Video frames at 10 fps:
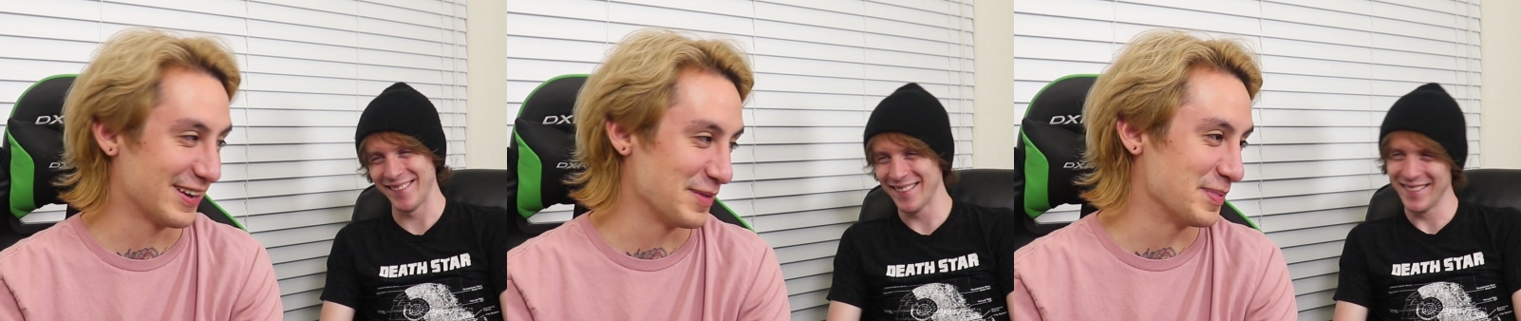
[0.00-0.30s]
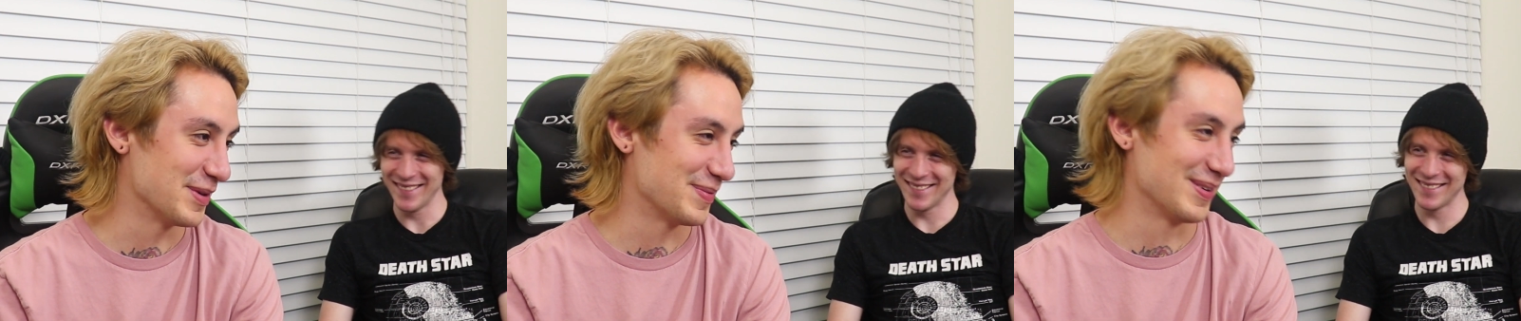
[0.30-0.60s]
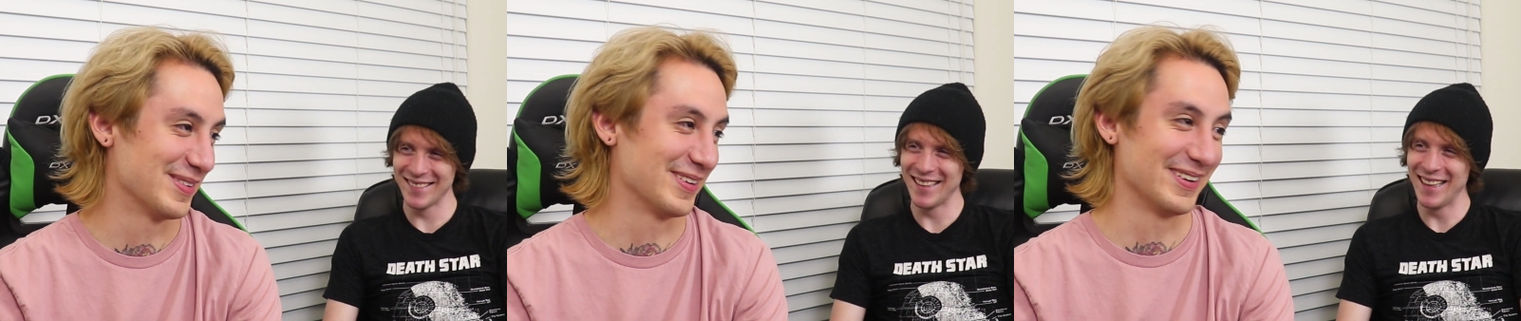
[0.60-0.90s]
Speaker 1: it could be a
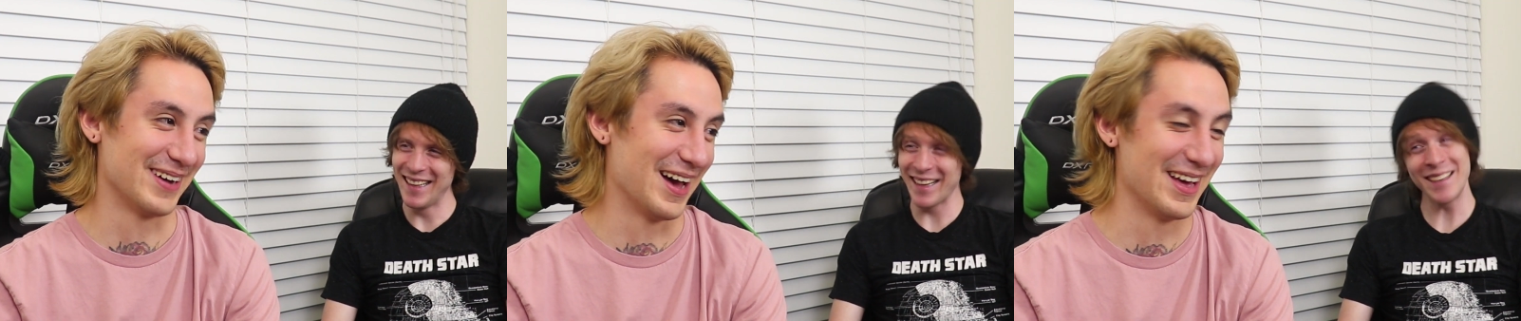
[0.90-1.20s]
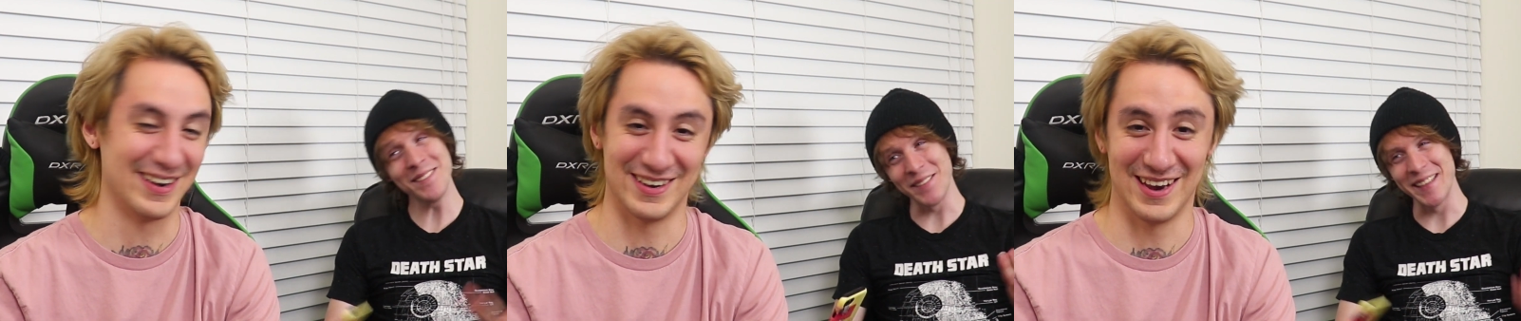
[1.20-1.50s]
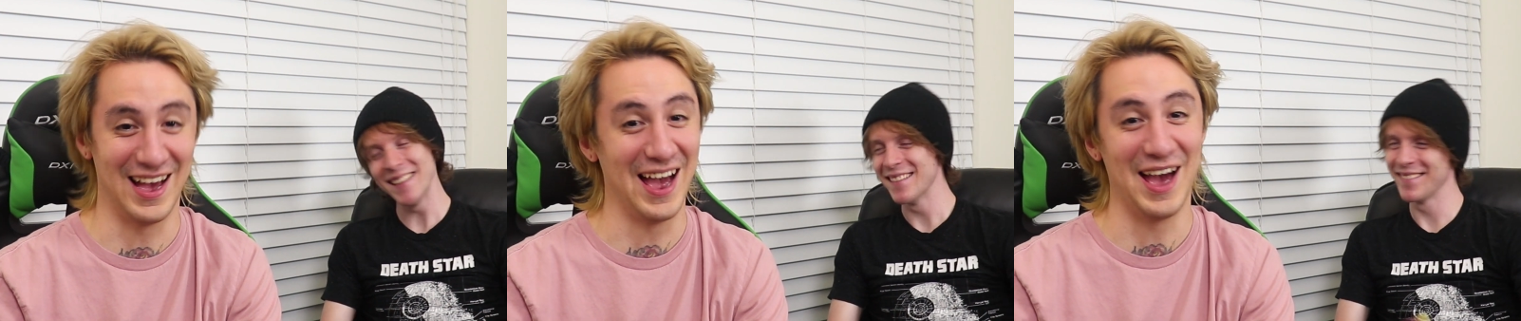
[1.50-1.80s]
fun song. It I, could
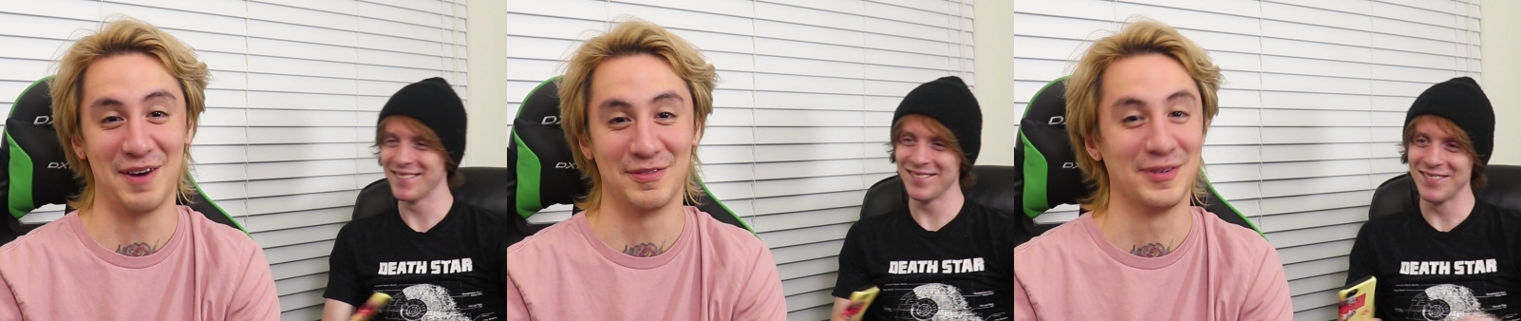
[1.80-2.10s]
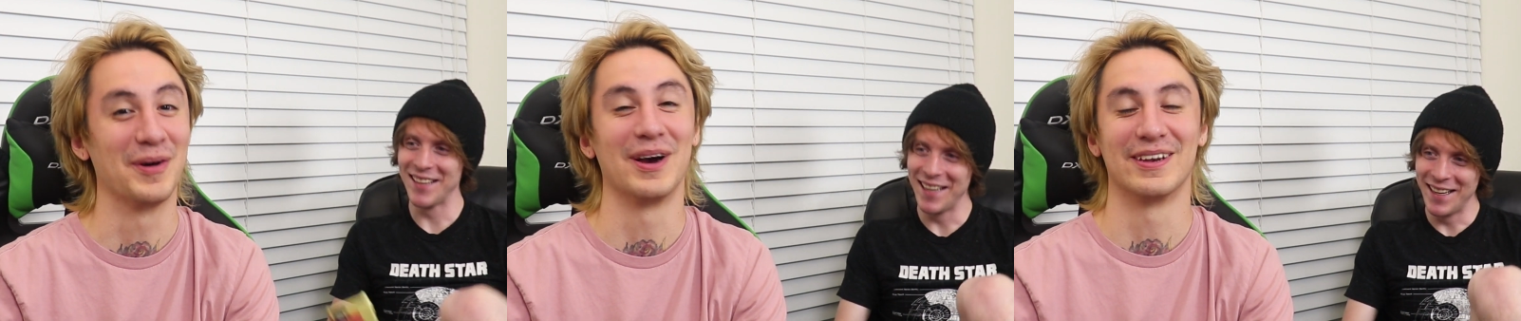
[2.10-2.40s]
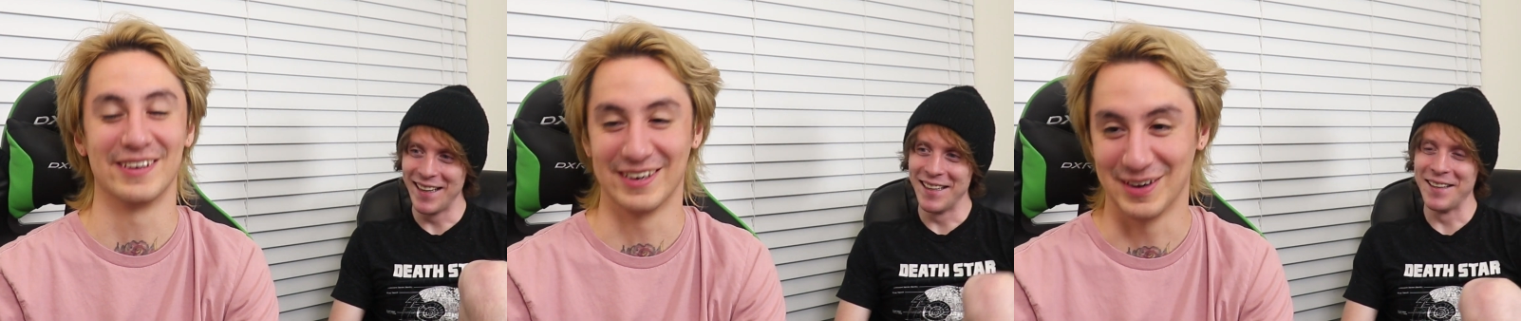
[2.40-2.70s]
be. I have no
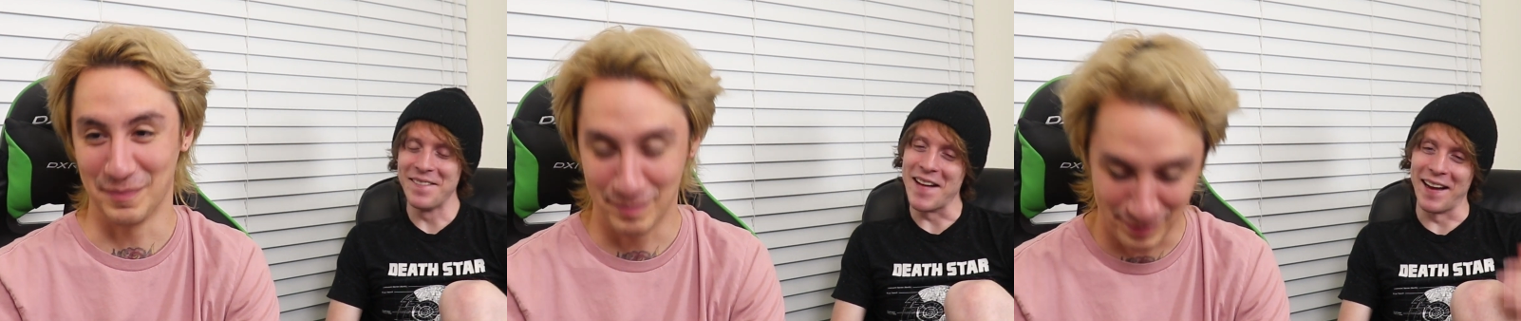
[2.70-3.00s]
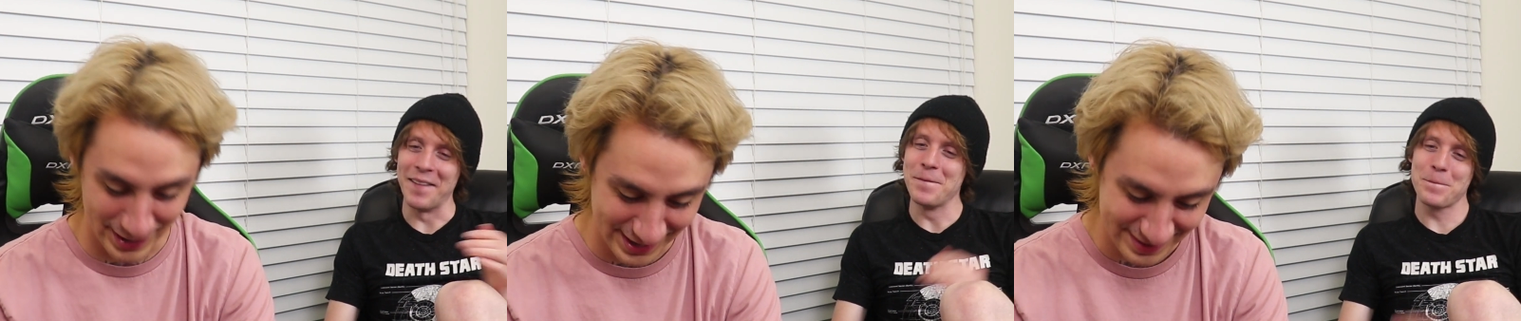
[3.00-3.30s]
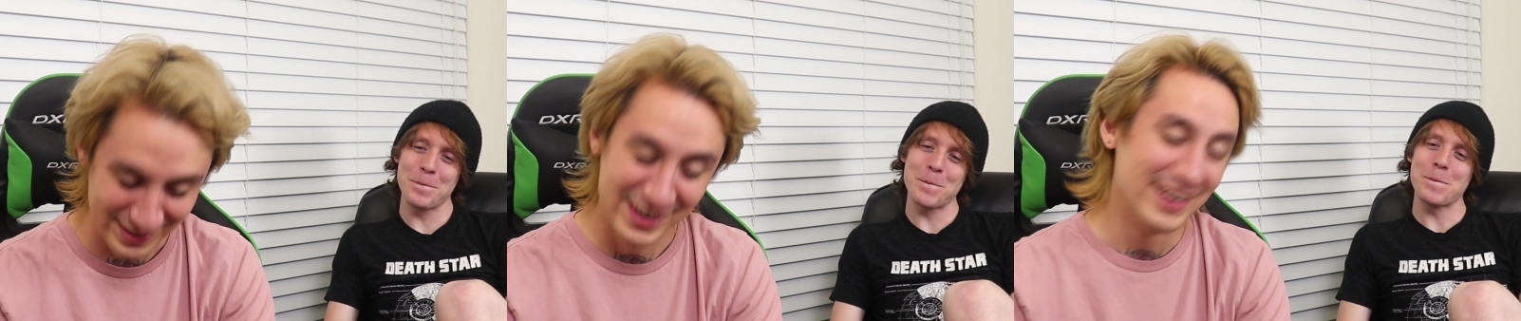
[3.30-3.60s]
idea. Yeah.
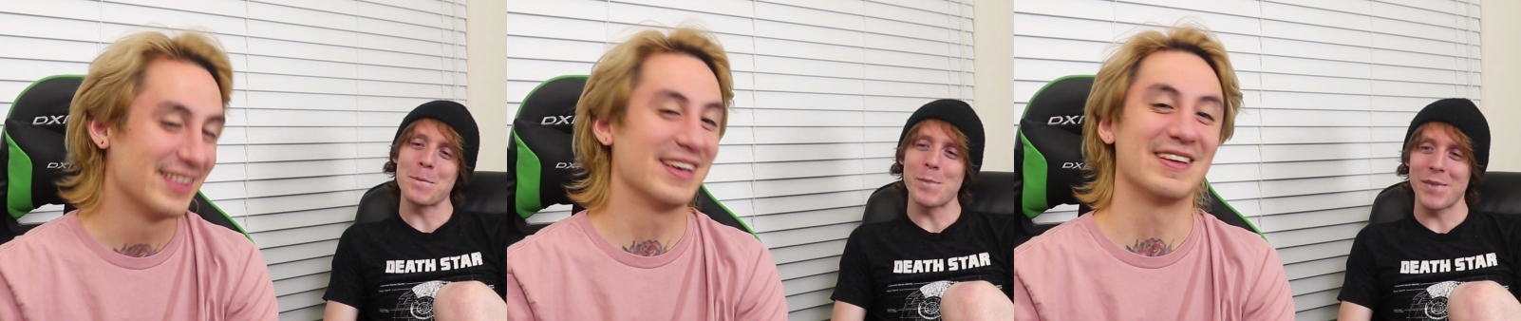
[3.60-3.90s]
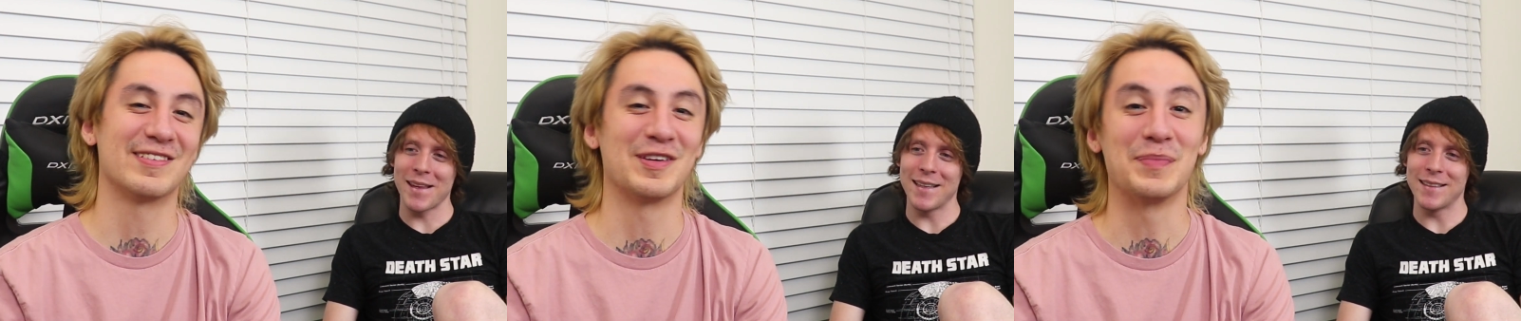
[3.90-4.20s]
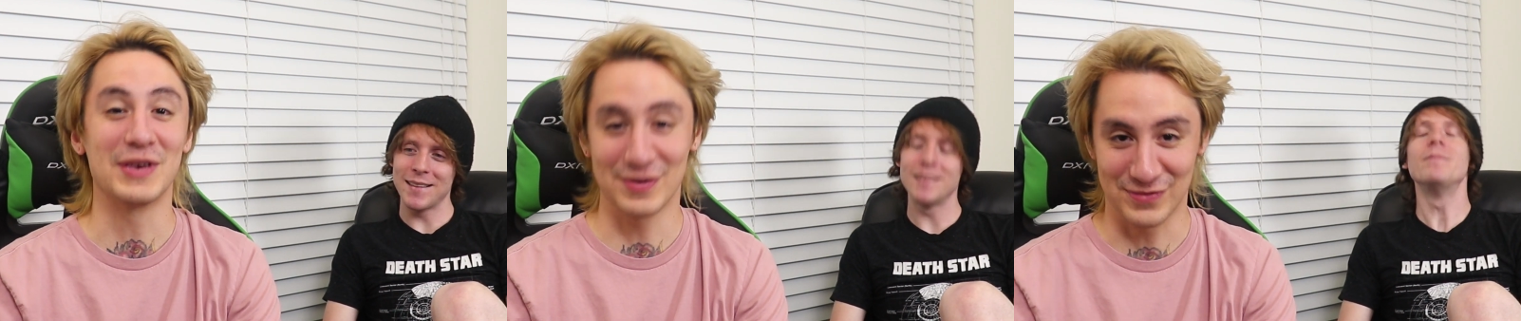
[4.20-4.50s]
But that is gonna
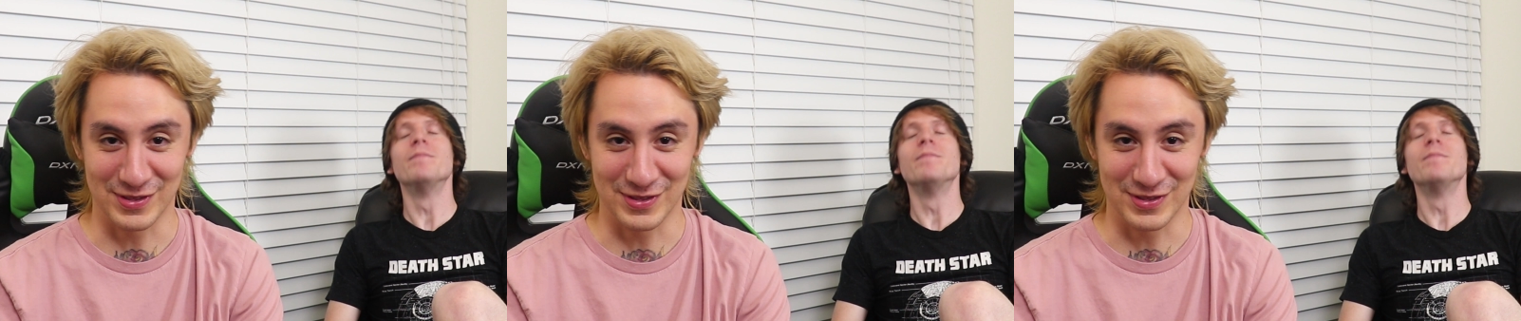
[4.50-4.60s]
be it